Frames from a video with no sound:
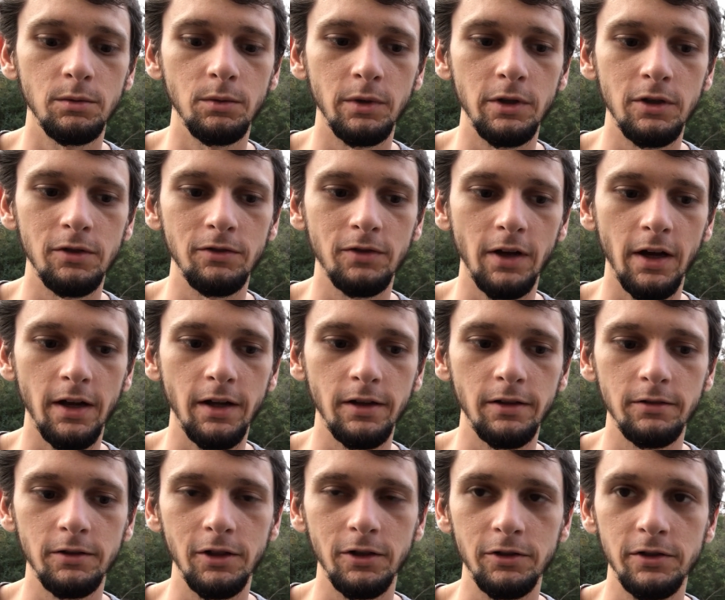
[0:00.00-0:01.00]
when you've got a,
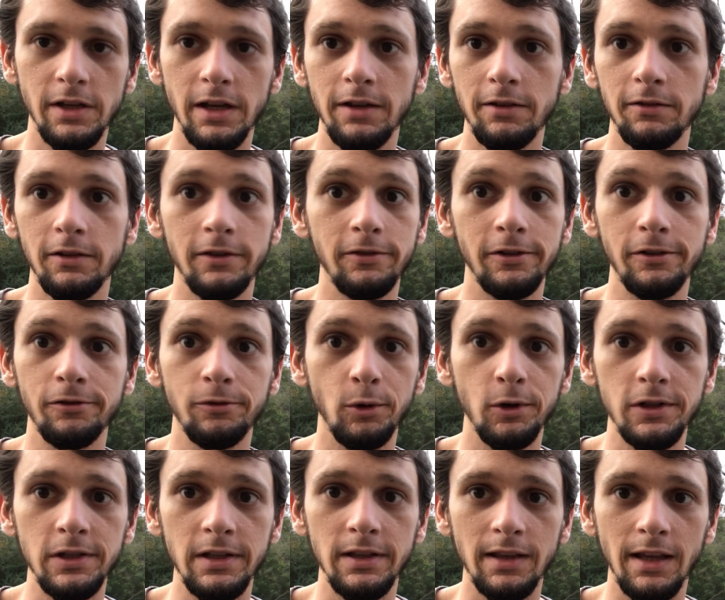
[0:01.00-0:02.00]
say even a
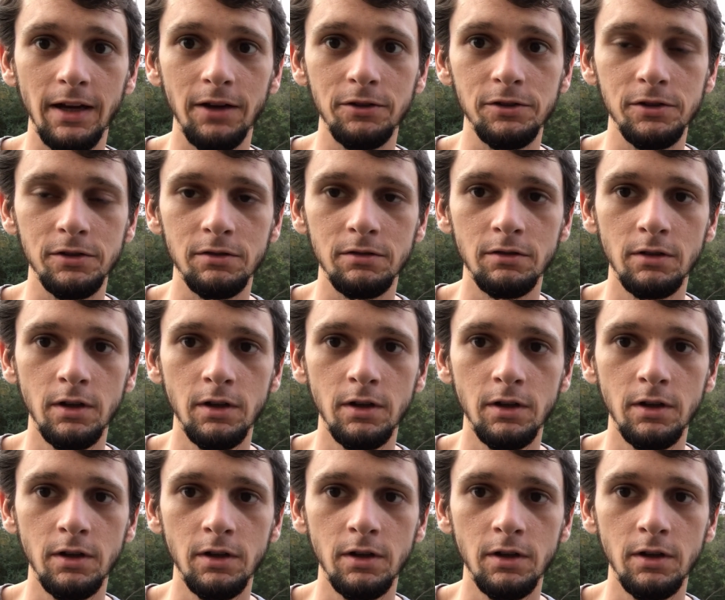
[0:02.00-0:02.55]
14,000